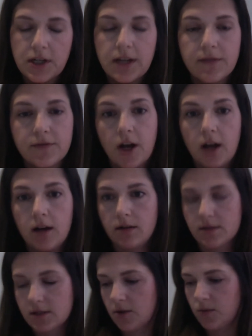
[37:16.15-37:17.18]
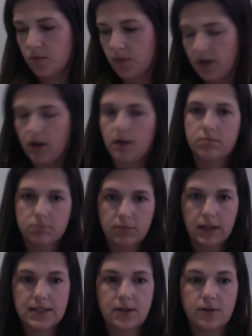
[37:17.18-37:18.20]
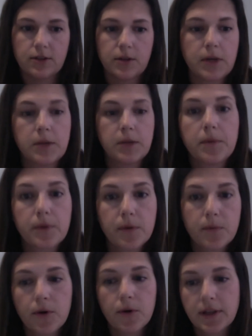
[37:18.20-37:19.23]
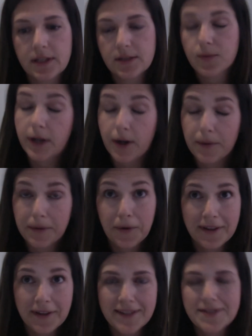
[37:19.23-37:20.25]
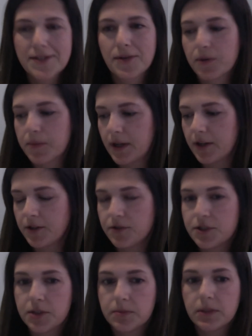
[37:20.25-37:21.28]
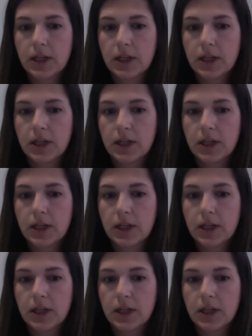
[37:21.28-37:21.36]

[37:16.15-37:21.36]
If not, also we are, like I said earlier, we're going to be recording this. We are recording this, so it will be on YouTube.